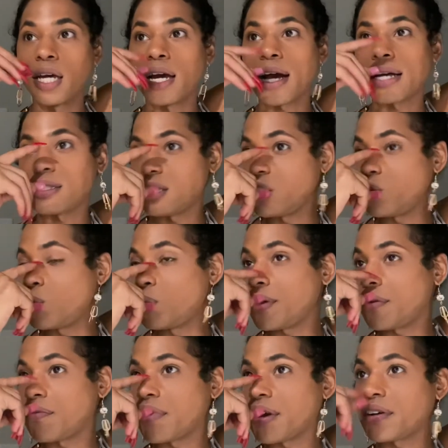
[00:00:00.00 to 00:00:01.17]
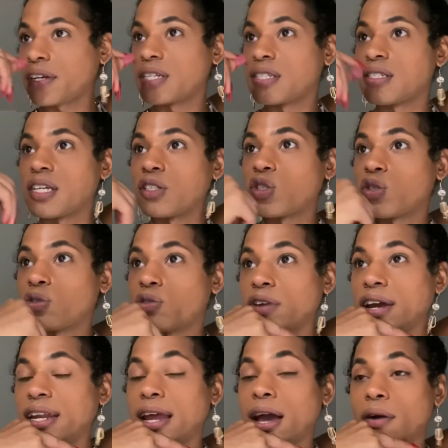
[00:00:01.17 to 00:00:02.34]
I see you being very intentional
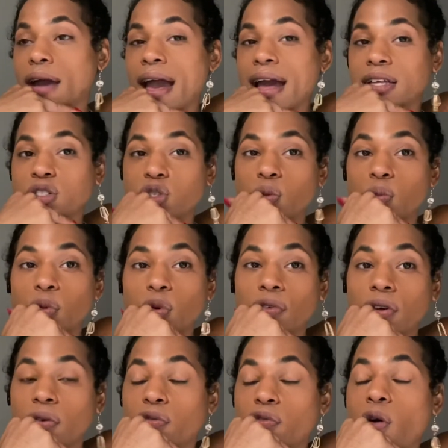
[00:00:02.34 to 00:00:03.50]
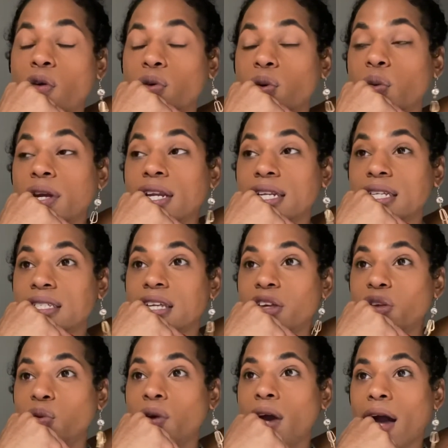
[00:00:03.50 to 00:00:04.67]
right now as you're moving forward with what it is that
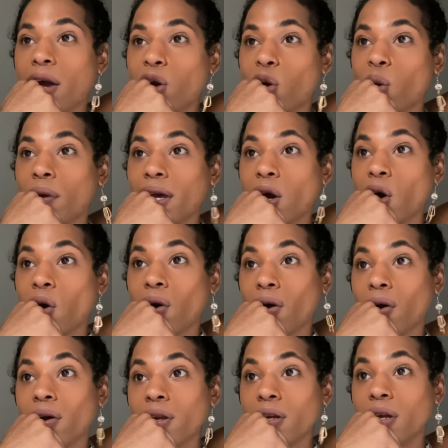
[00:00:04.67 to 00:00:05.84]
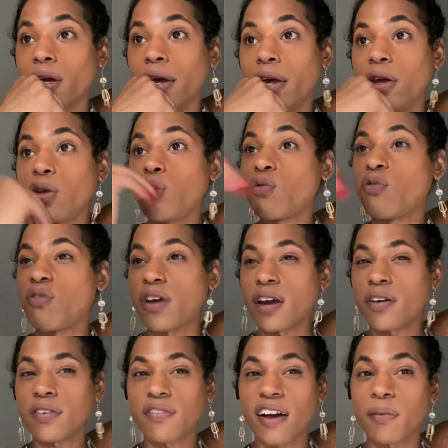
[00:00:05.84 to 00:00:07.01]
you got going on. You
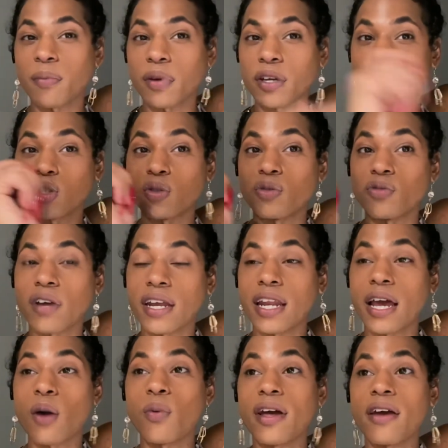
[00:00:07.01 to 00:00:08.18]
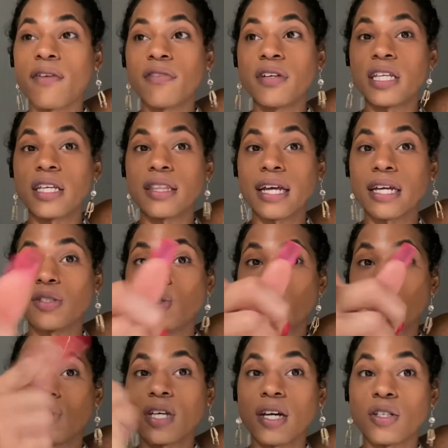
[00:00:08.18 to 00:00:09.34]
very vibrational right now with everything that you
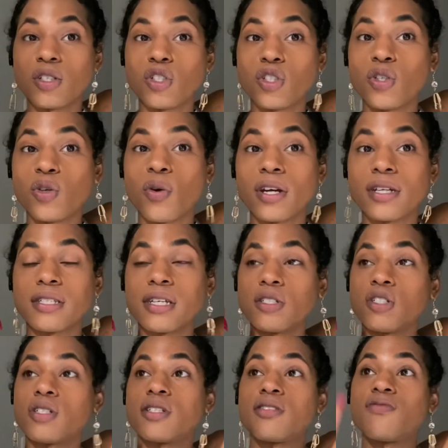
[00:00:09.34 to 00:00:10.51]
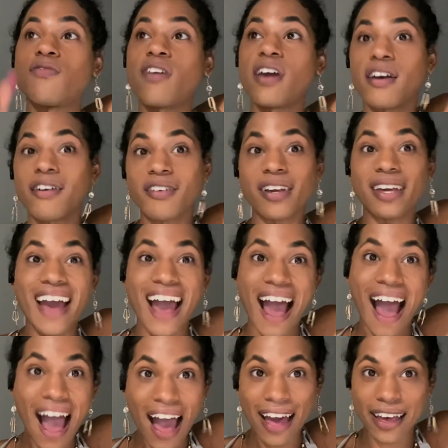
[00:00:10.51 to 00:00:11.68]
touch. Your intention is very
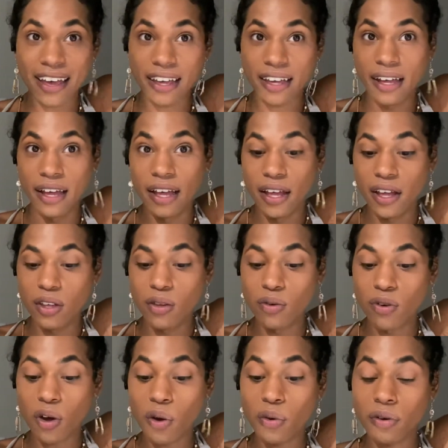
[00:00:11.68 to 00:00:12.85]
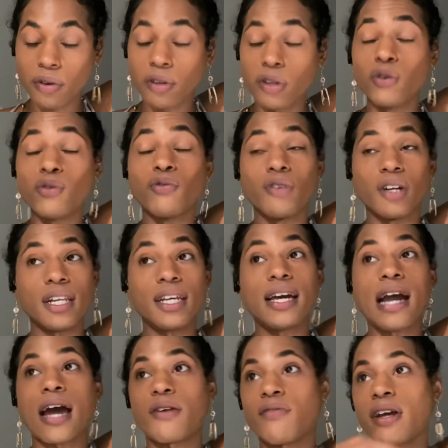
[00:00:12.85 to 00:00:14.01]
high. You know, you really
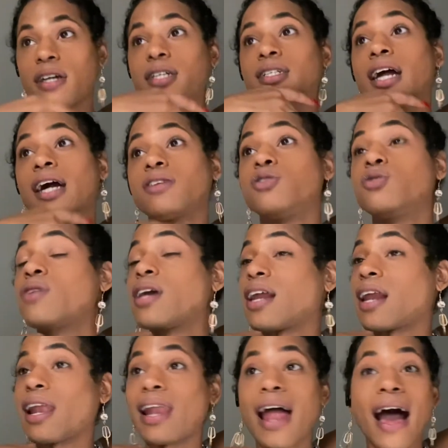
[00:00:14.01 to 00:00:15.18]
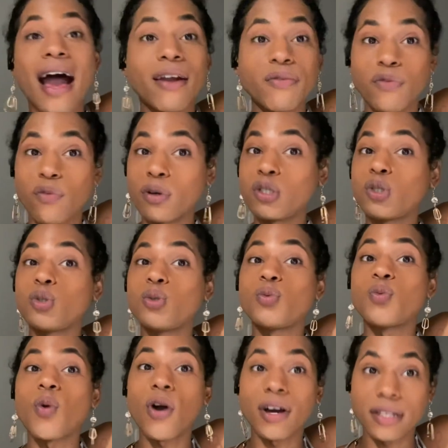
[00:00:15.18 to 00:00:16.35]
got to recognize you get a lot of what you
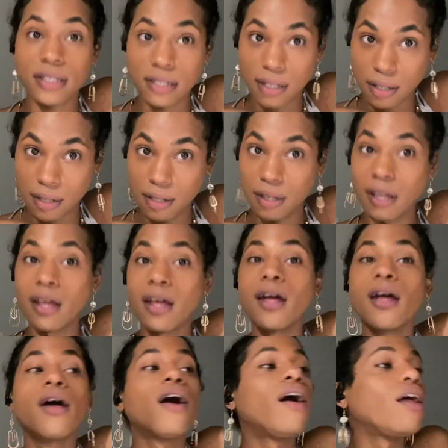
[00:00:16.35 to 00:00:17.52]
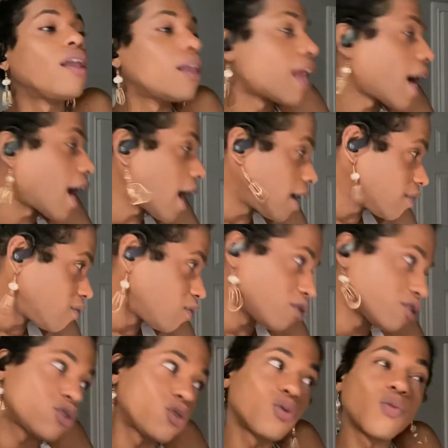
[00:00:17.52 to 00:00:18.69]
want. A lot of
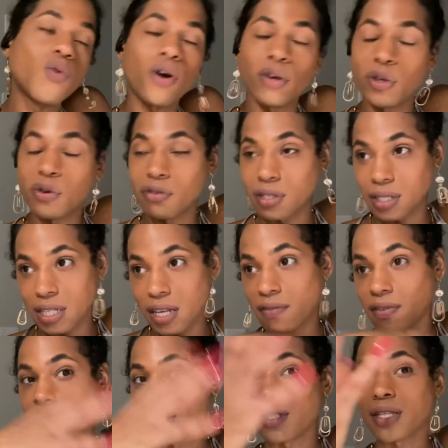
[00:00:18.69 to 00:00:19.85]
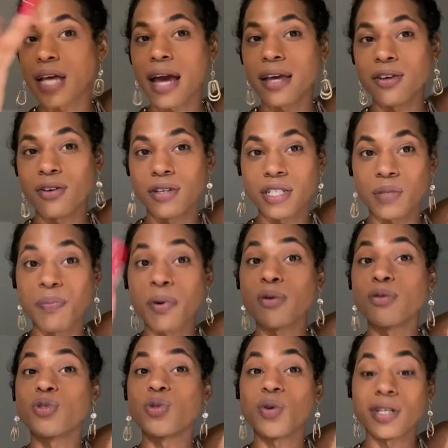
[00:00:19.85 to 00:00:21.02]
what you want, you receive it. It is at your
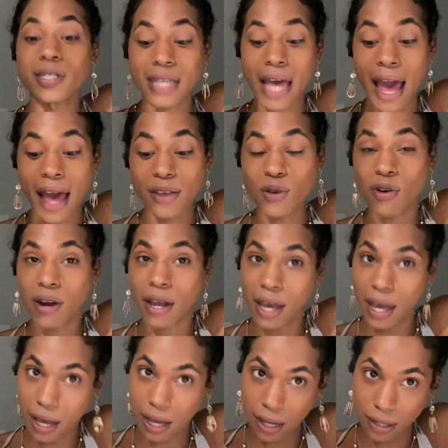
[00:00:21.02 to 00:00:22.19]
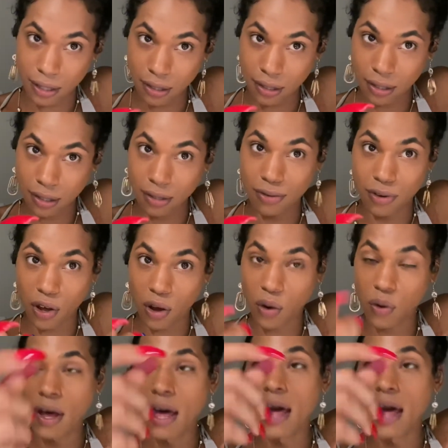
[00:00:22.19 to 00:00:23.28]
disposal. It is at your hands, you know.